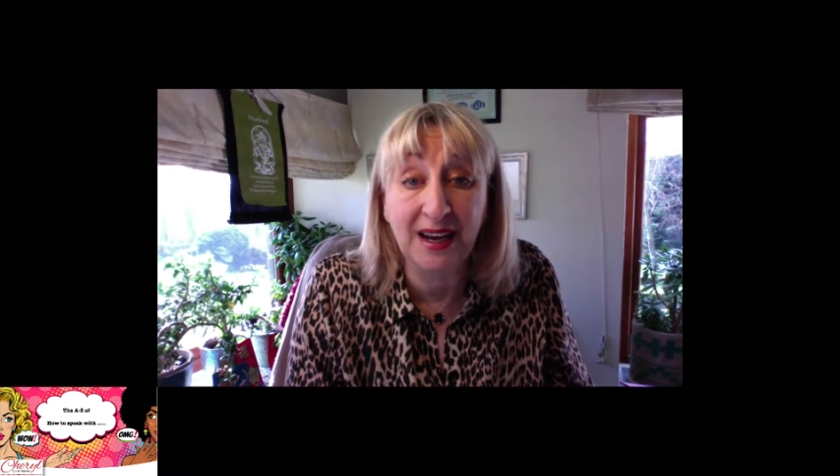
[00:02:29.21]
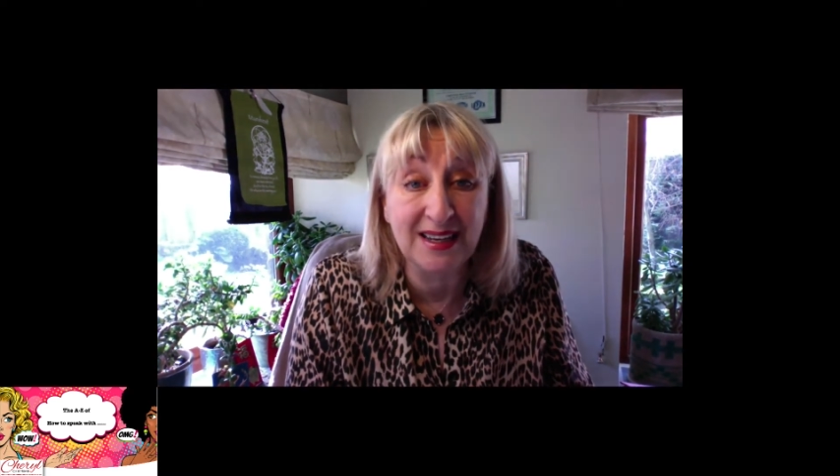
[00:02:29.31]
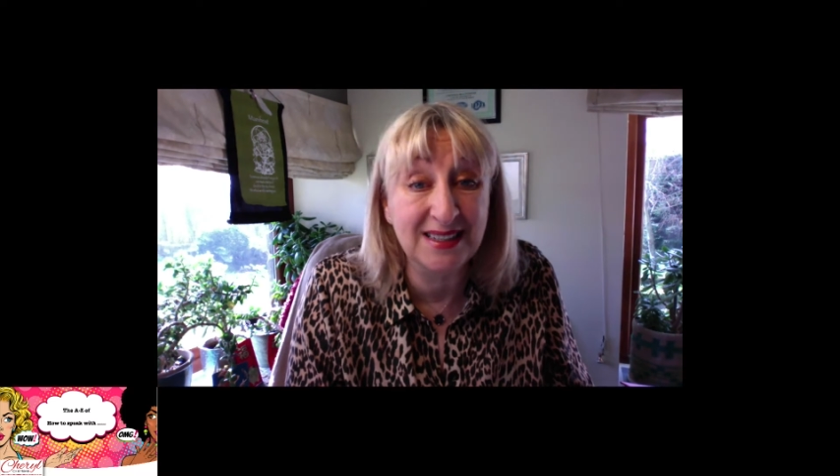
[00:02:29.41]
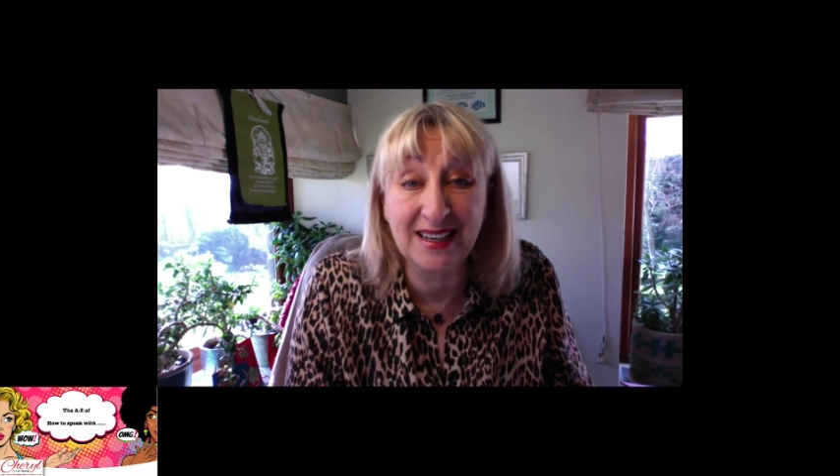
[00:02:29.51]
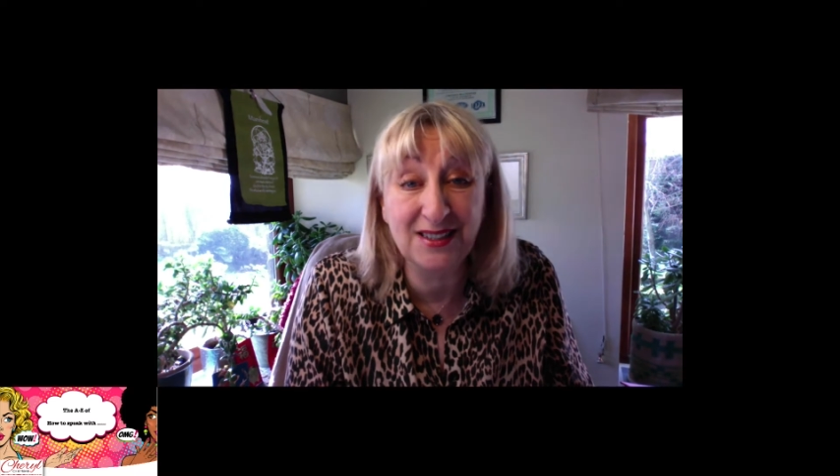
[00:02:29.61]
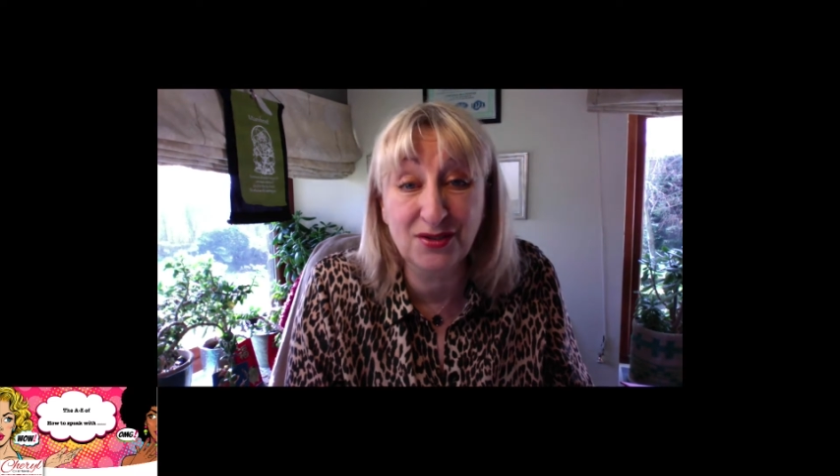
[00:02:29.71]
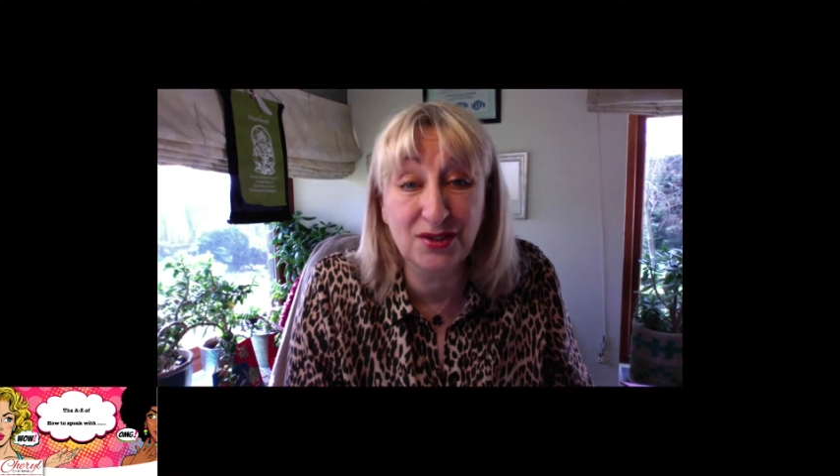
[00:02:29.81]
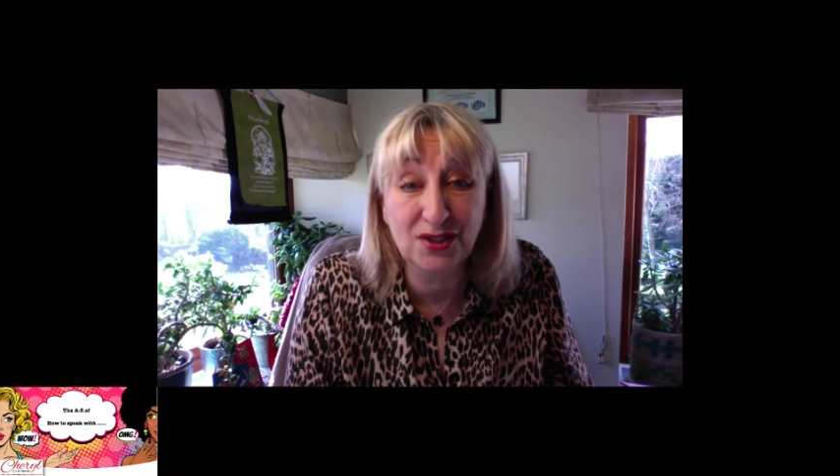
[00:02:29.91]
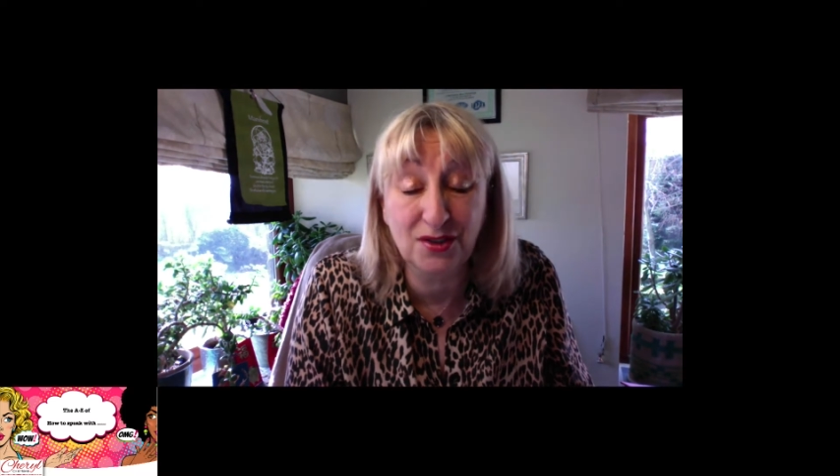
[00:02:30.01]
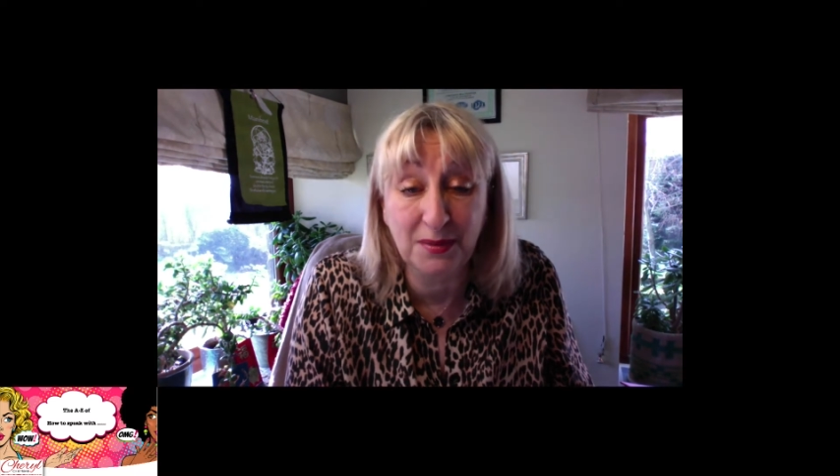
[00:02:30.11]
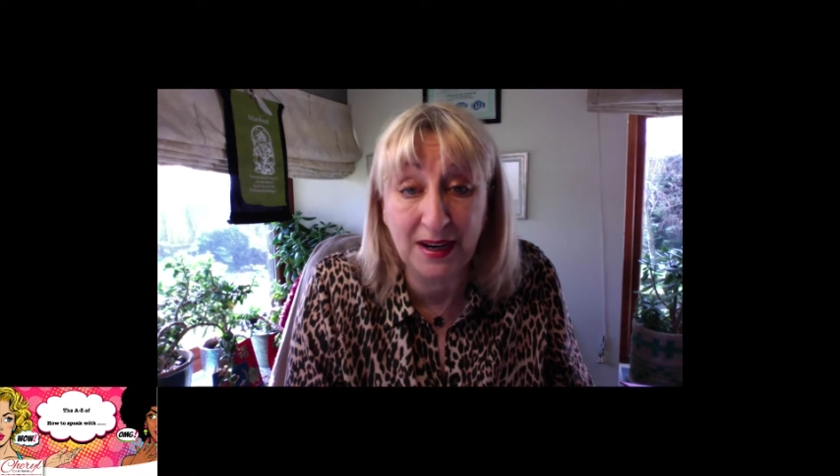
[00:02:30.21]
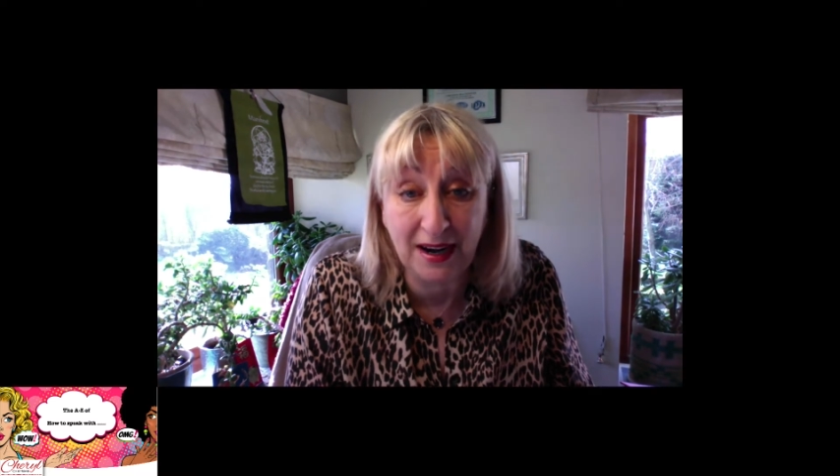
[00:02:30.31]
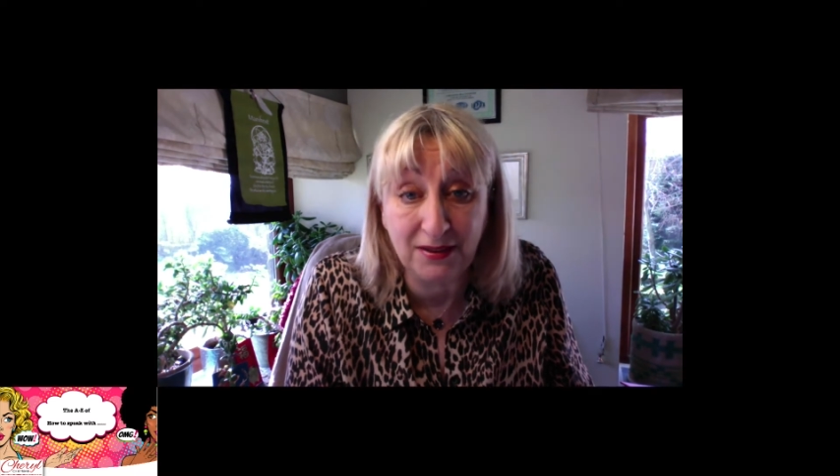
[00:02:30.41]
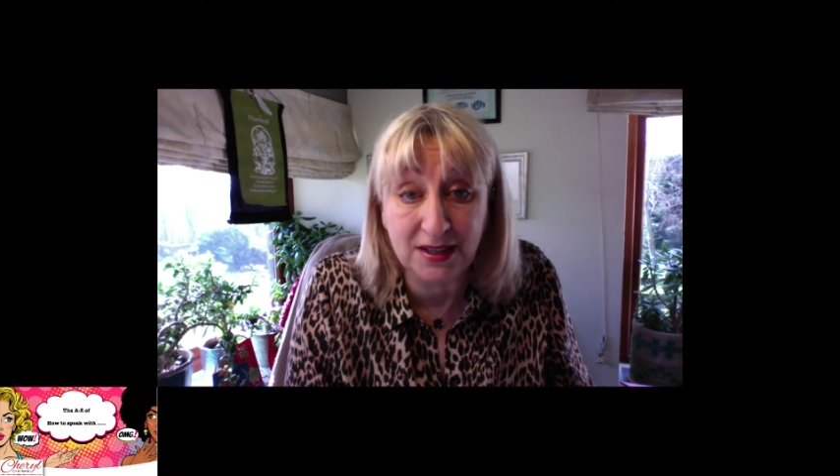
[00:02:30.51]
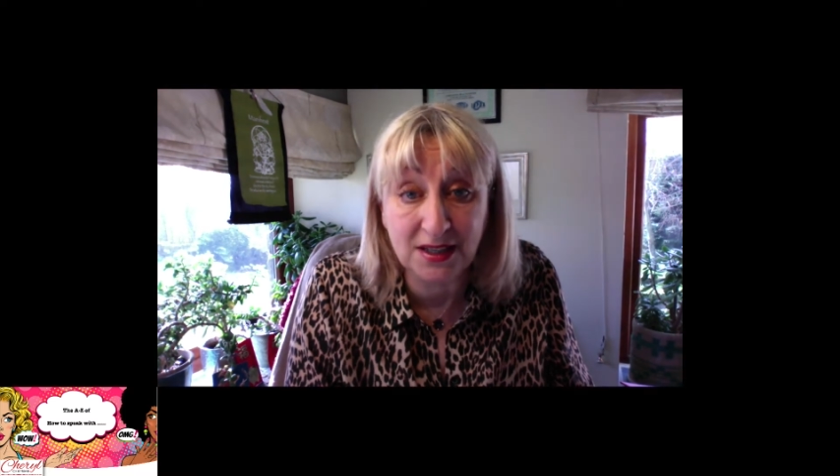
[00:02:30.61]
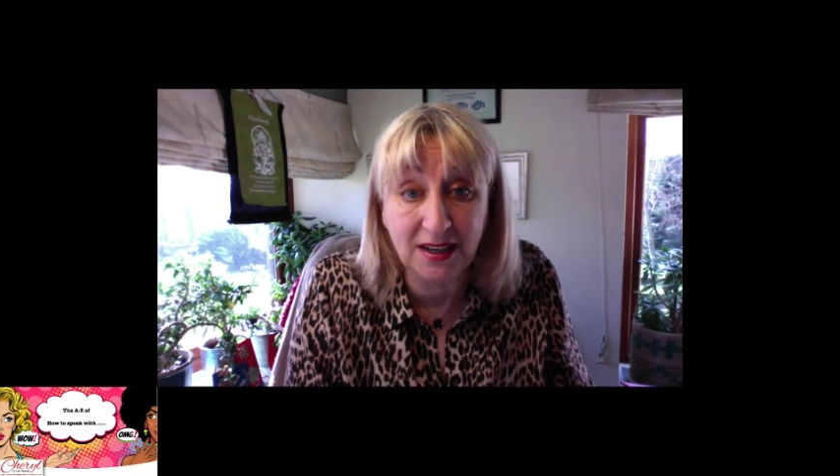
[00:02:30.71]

is that it doesn't suit my character.